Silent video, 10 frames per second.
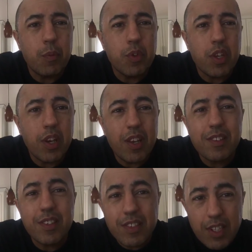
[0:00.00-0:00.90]
within an
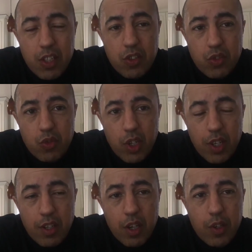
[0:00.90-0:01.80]
existing
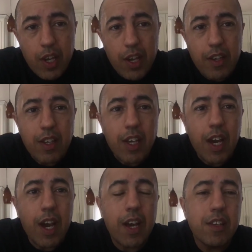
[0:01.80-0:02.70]
industry, okay,
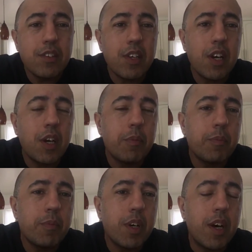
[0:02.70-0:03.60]
and
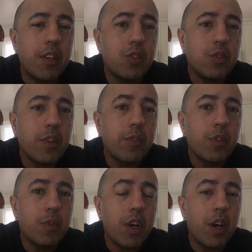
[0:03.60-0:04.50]
do
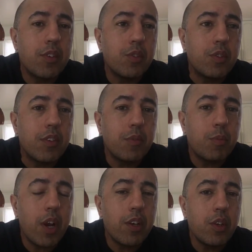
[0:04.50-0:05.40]
something
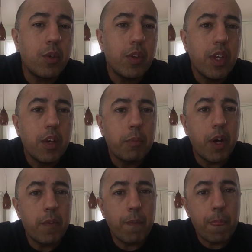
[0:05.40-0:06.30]
brand new.
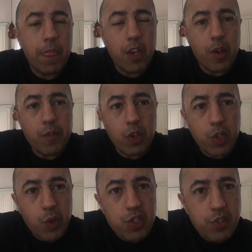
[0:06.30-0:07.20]
But if you've got any
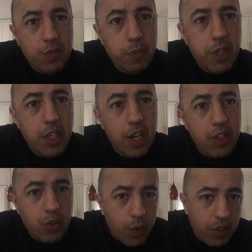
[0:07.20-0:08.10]
questions for me,
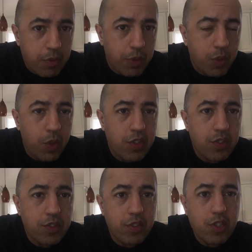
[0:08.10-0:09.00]
you're welcome to put the
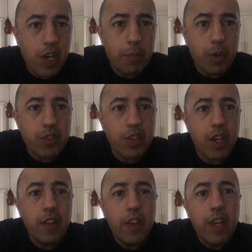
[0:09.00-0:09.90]
questions in the chat box
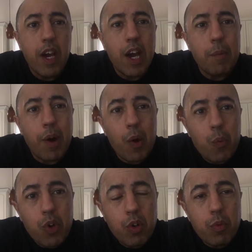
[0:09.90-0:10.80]
there. I
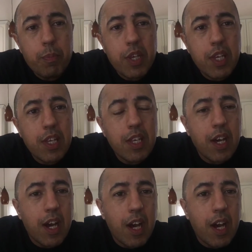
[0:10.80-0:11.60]
will be